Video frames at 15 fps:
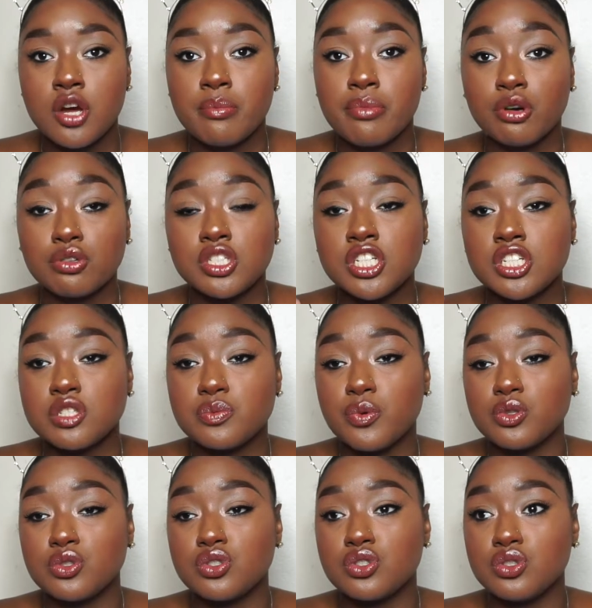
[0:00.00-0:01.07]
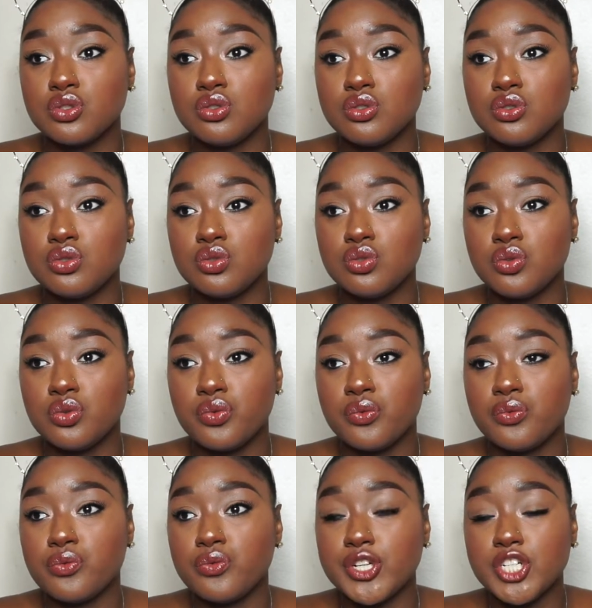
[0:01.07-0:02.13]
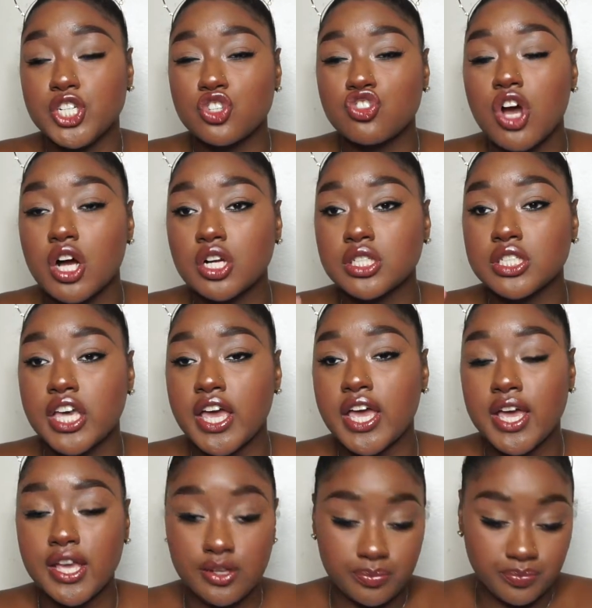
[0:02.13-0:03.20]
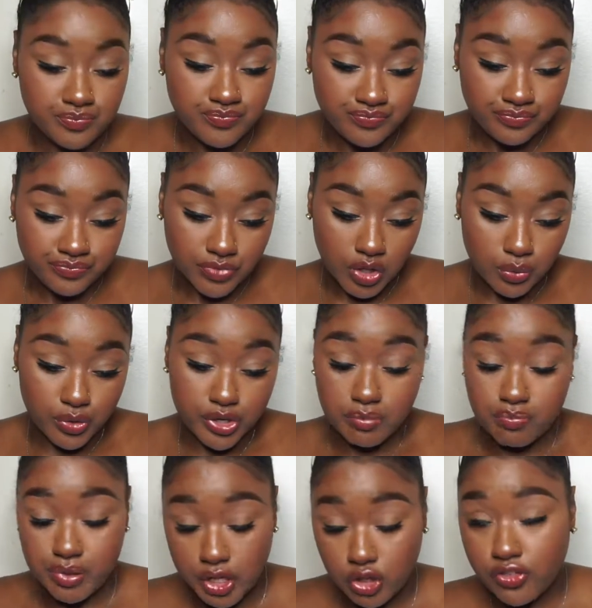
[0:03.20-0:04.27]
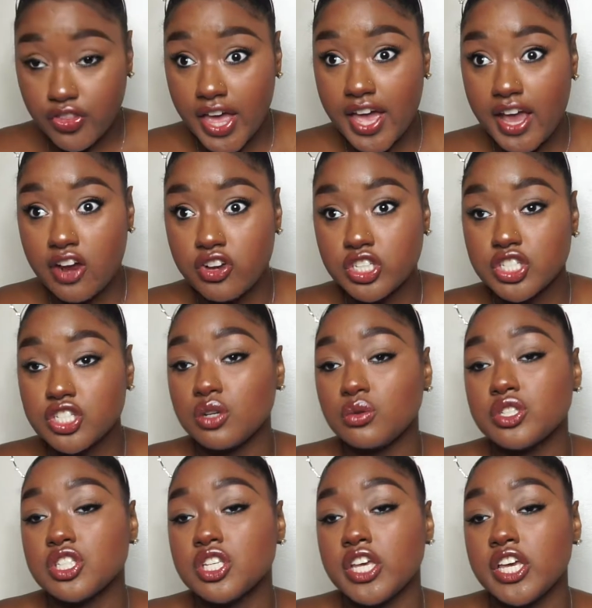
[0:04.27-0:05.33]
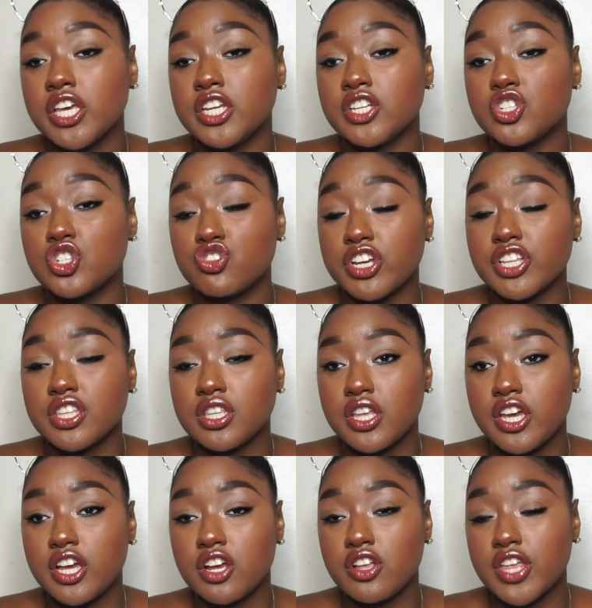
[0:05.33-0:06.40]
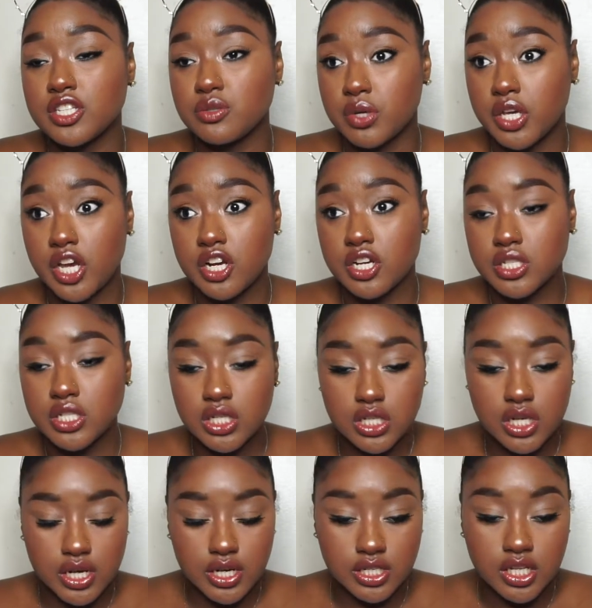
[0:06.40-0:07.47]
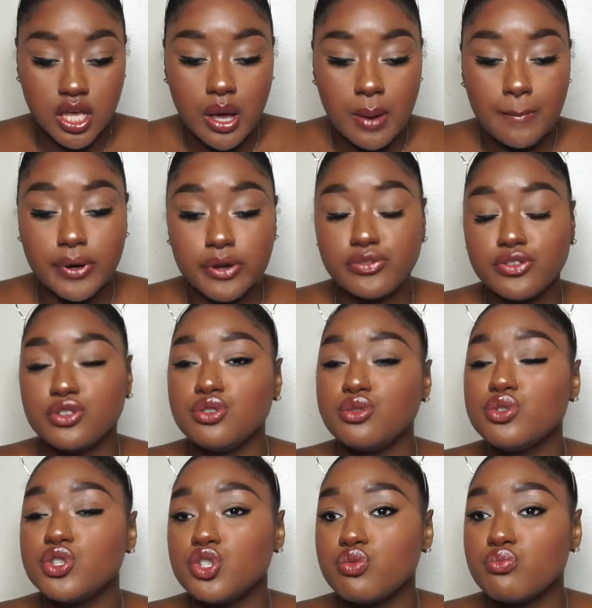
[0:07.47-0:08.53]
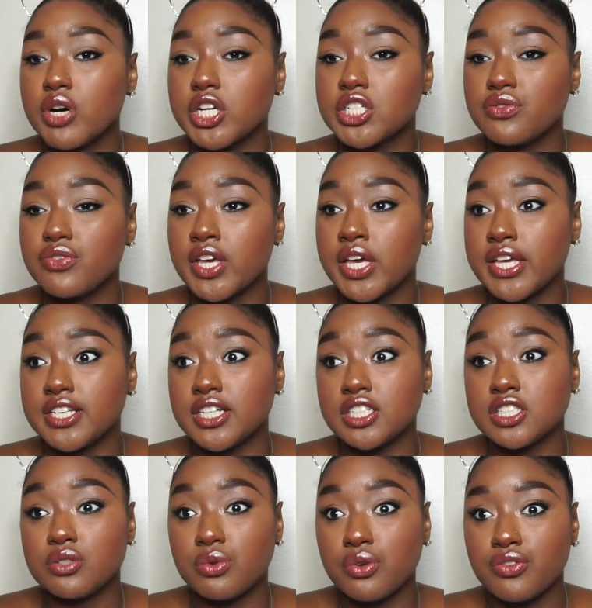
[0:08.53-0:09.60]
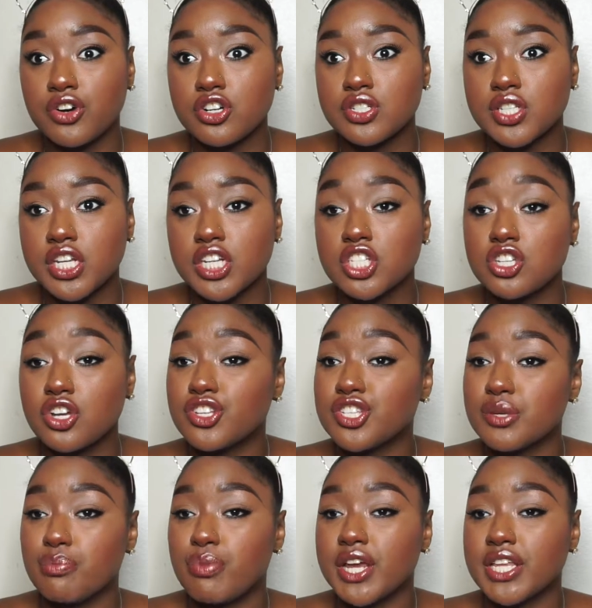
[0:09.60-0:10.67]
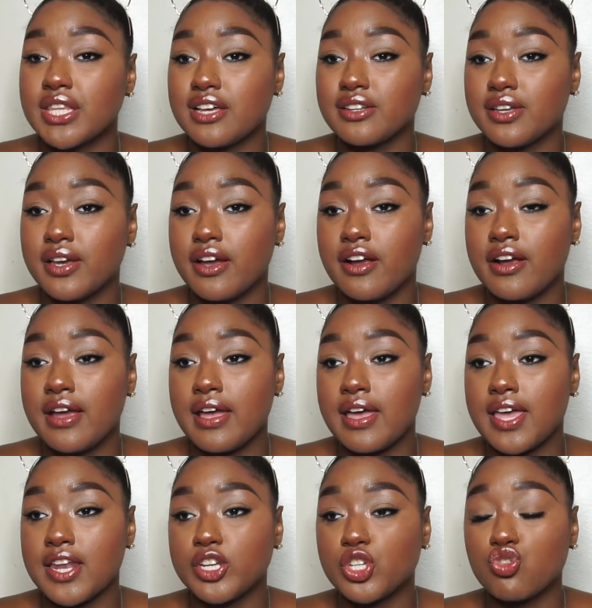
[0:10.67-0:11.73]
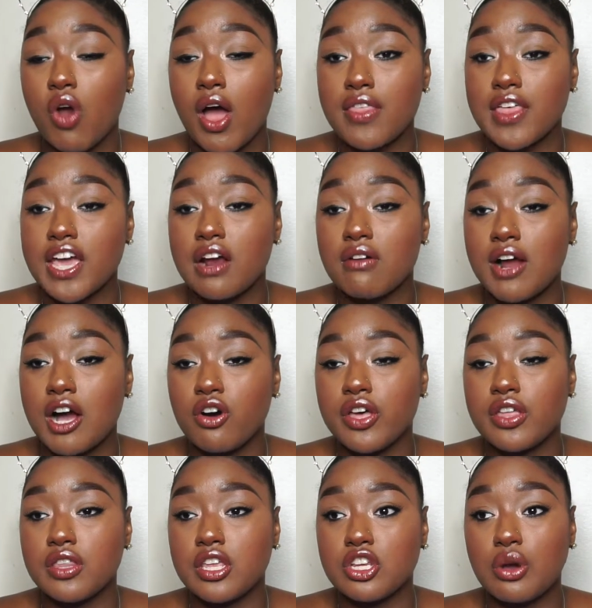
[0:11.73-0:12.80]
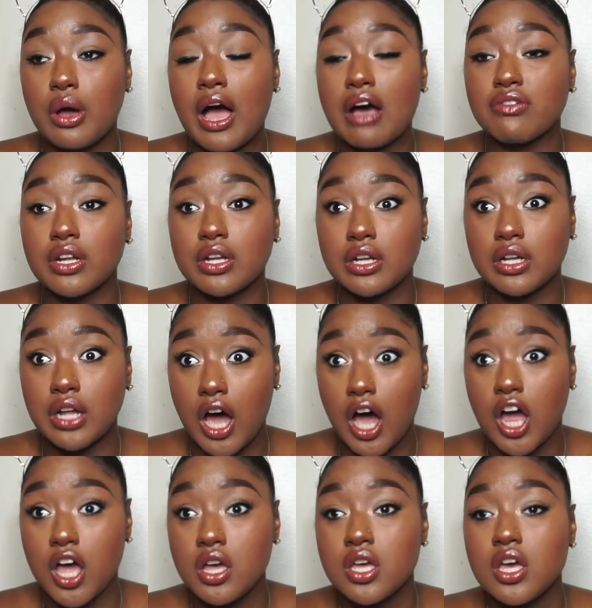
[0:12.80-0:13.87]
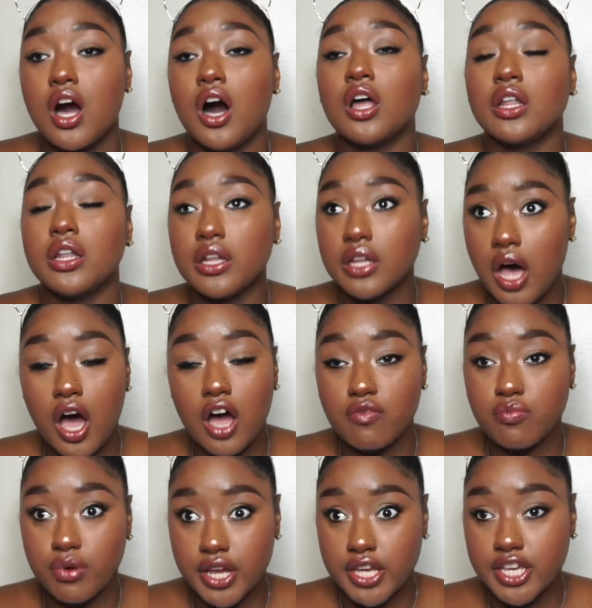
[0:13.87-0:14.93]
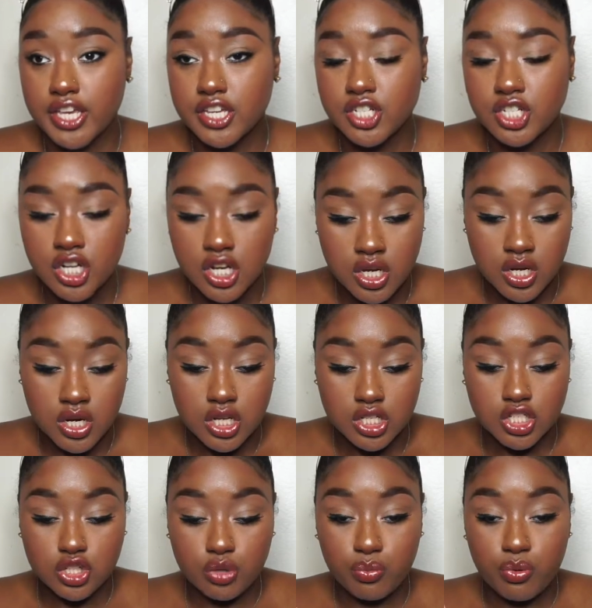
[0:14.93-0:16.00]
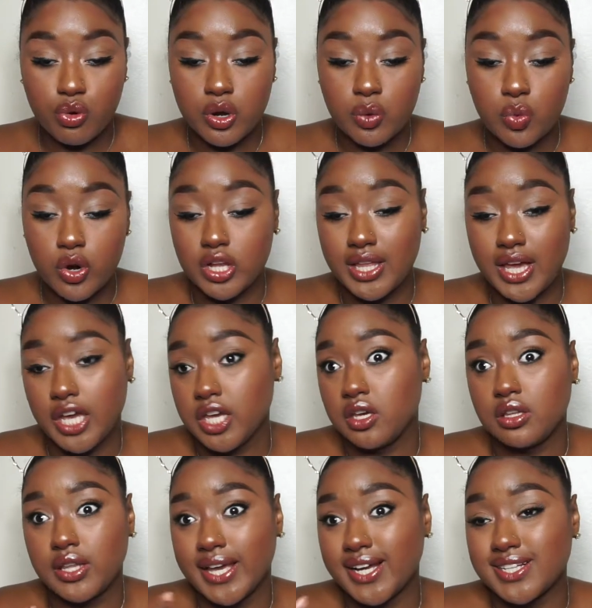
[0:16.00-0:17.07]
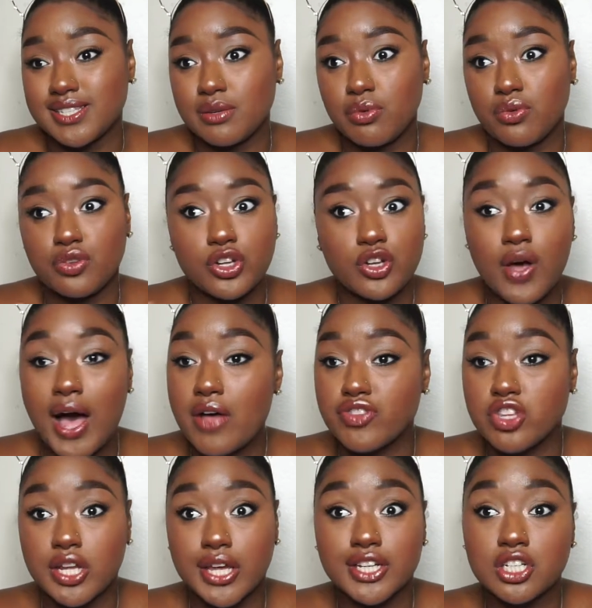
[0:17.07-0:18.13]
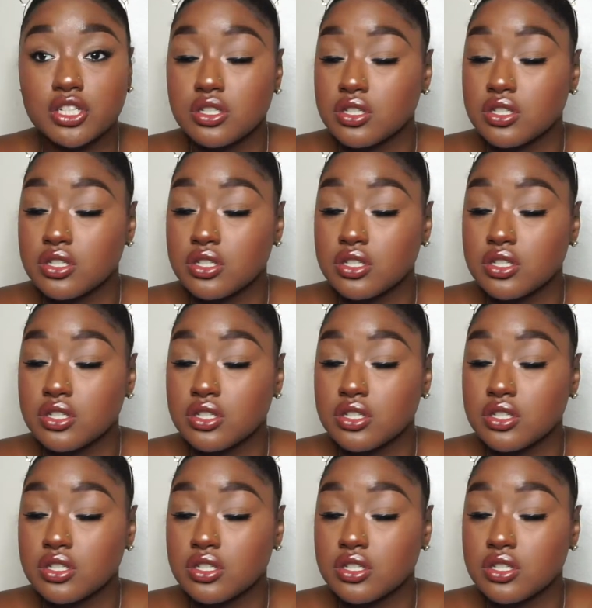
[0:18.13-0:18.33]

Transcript: Protein is supposed to restruct and rebuild the hair and so is and strengthen the hair that's what keratin does but if you use too much of it it does the reverse and it starts to break down the hair and dry the hair out and then you'll have a lot a lot of breakage to the point where like like i said before you'll have to like